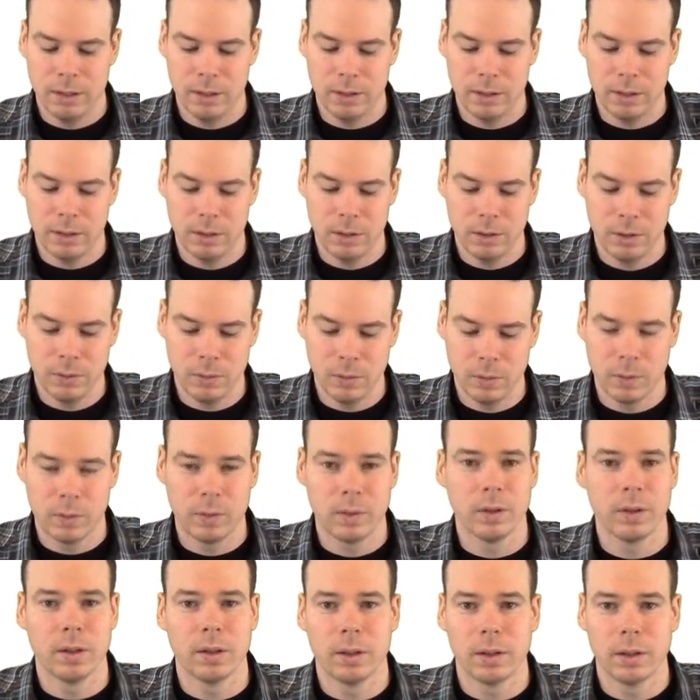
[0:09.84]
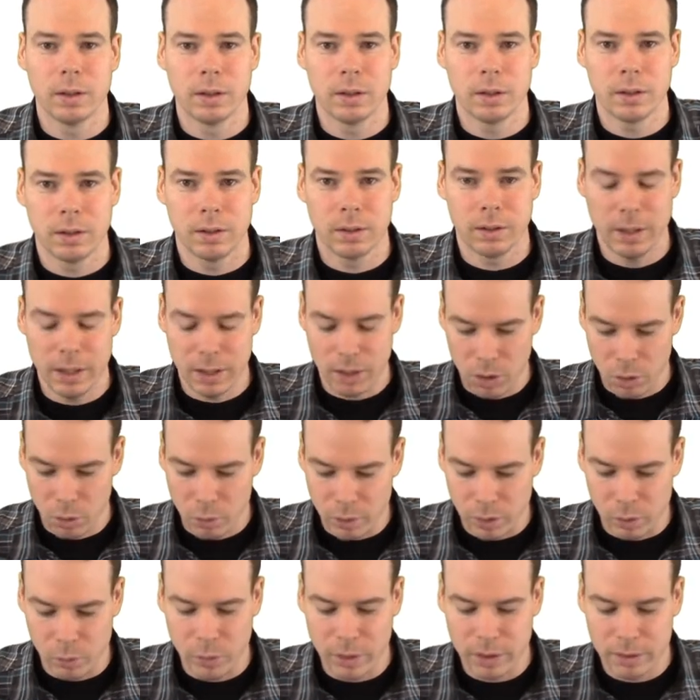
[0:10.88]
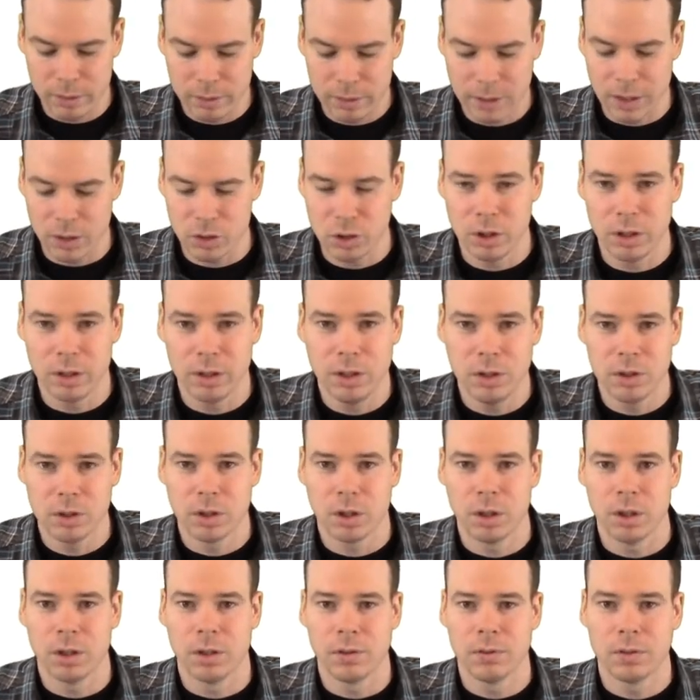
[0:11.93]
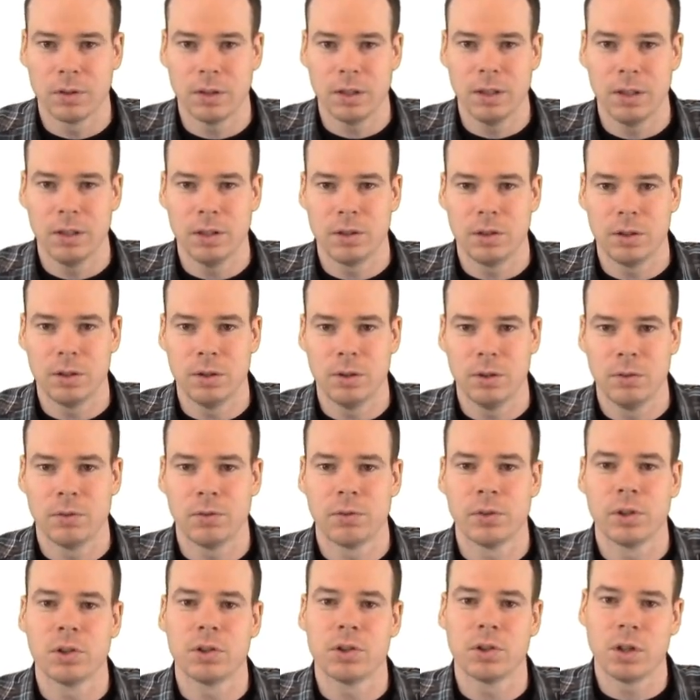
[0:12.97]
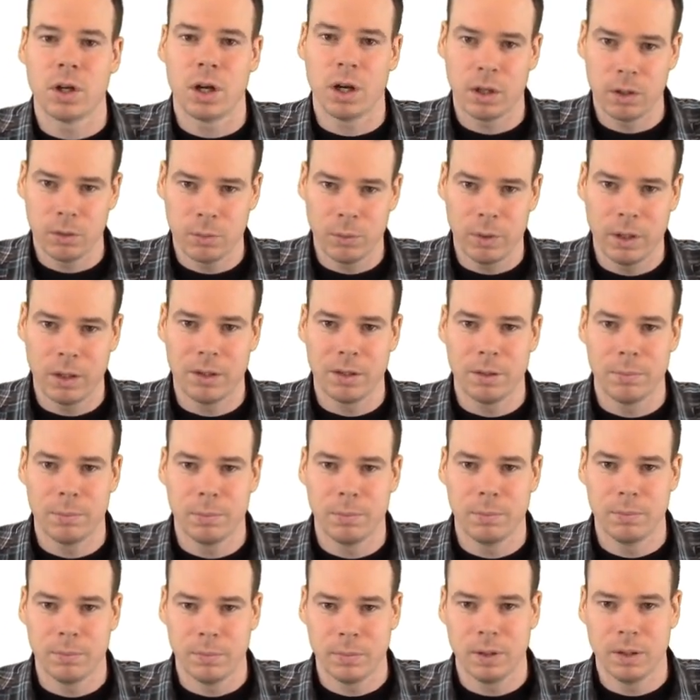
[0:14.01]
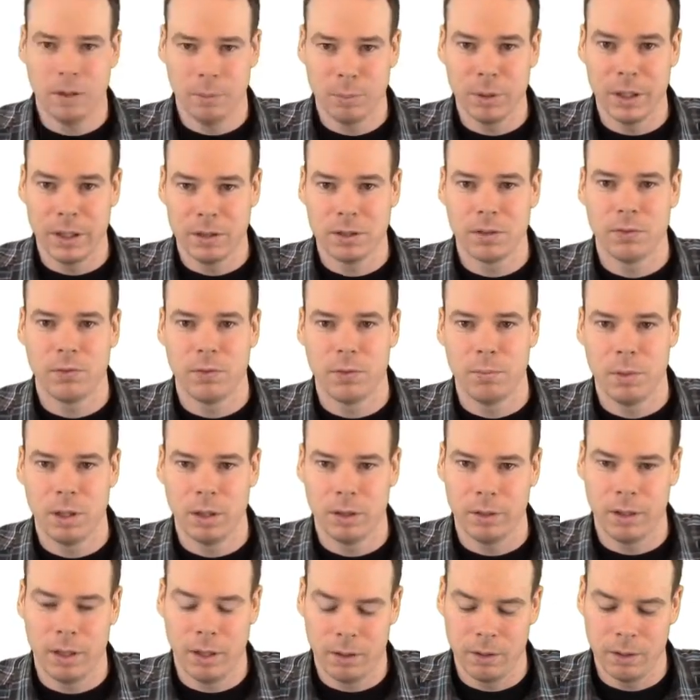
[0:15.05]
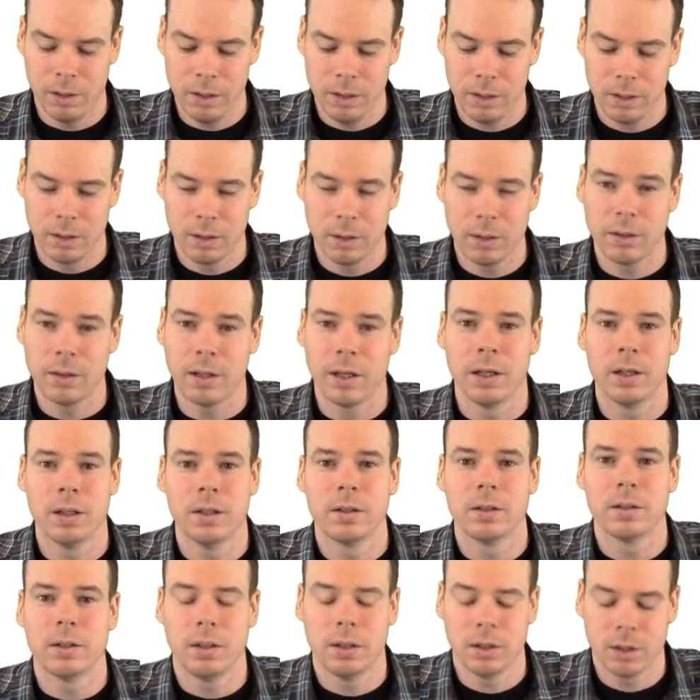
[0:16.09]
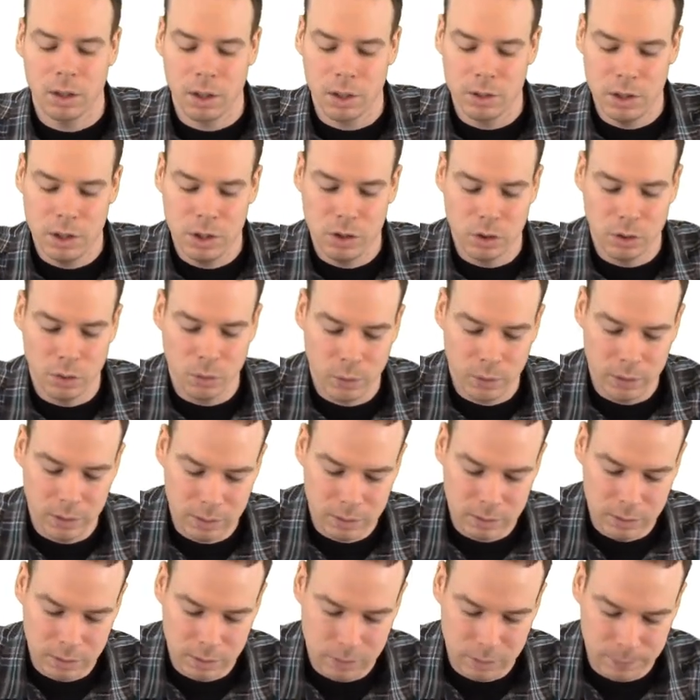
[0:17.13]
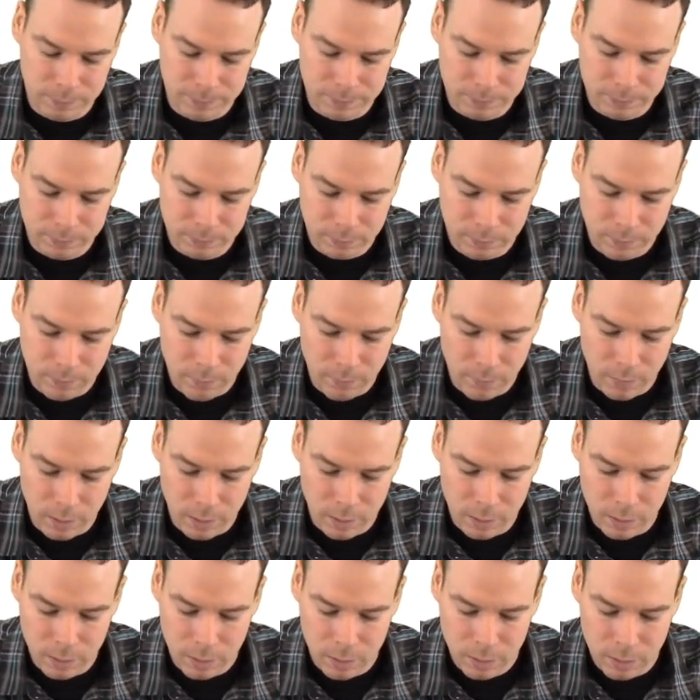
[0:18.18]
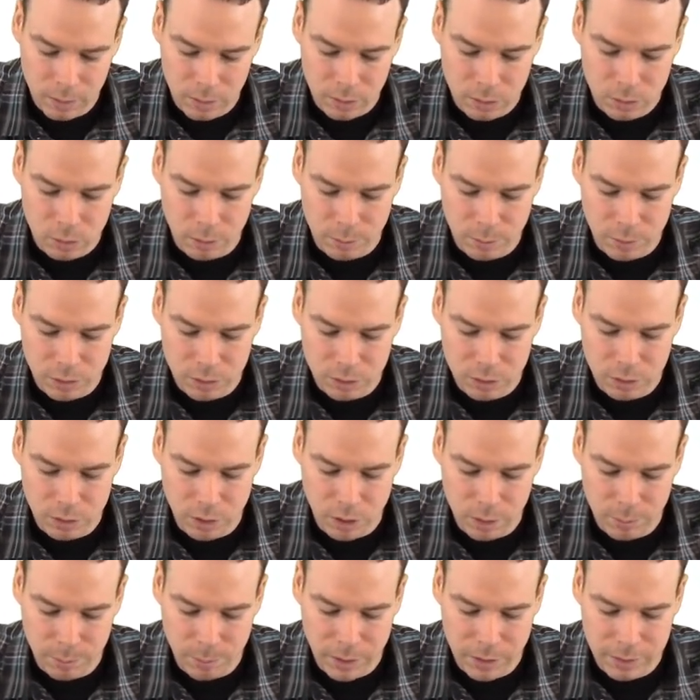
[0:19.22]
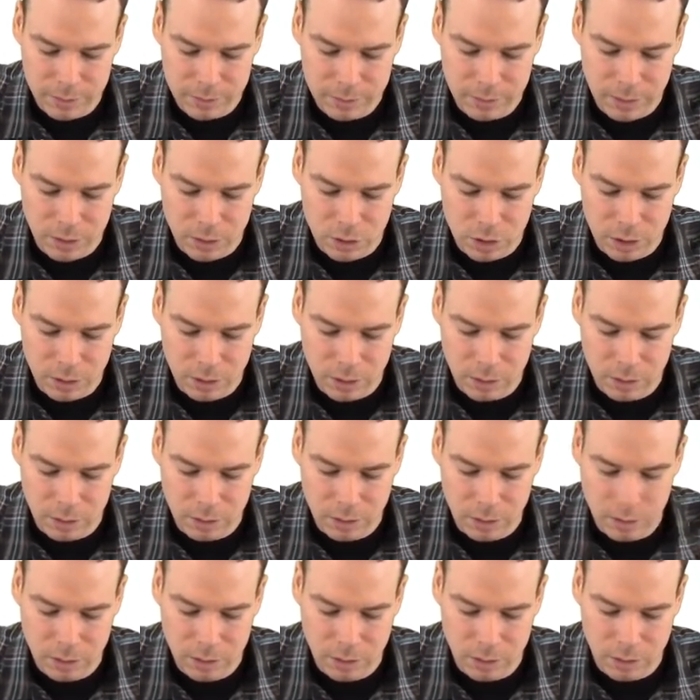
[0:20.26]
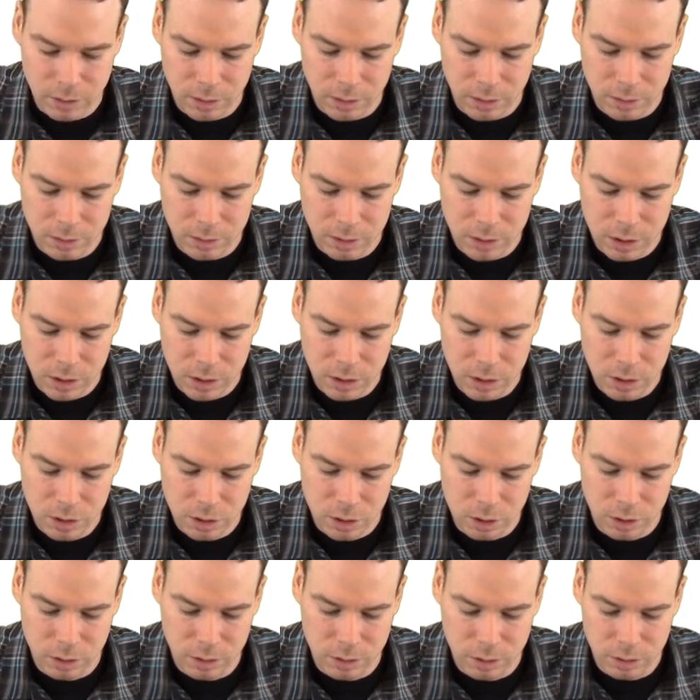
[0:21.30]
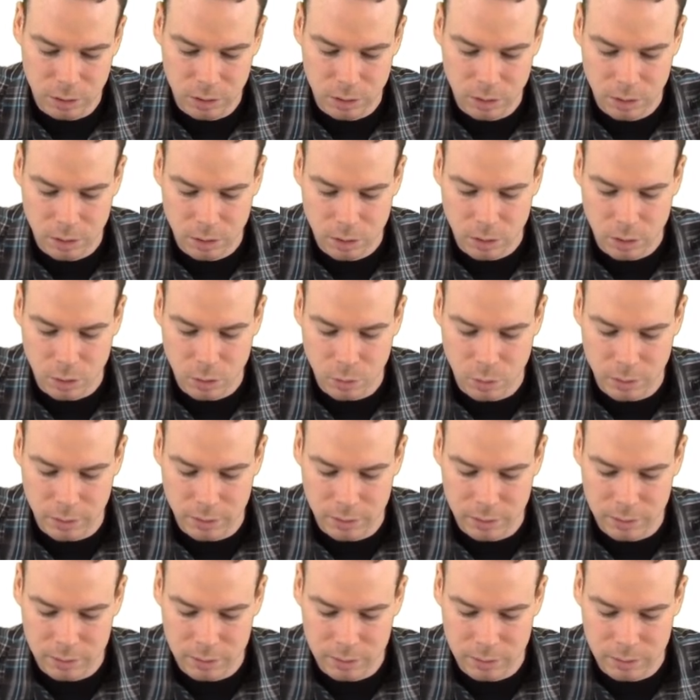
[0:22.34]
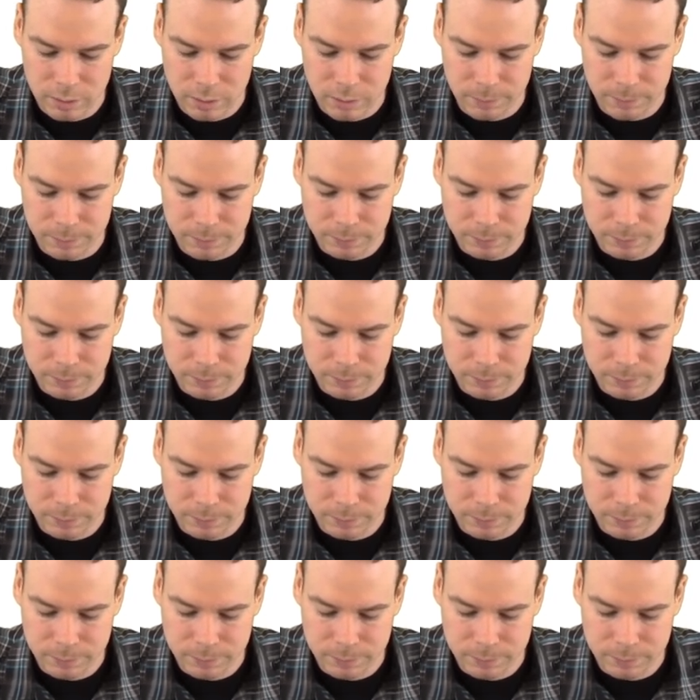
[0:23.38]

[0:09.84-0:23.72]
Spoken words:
to get going with sketching these curves is to first start with in a place of familiarity, that is in the Cartesian coordinate system. So I'm going to start by sketching it in the Cartesian coordinate system.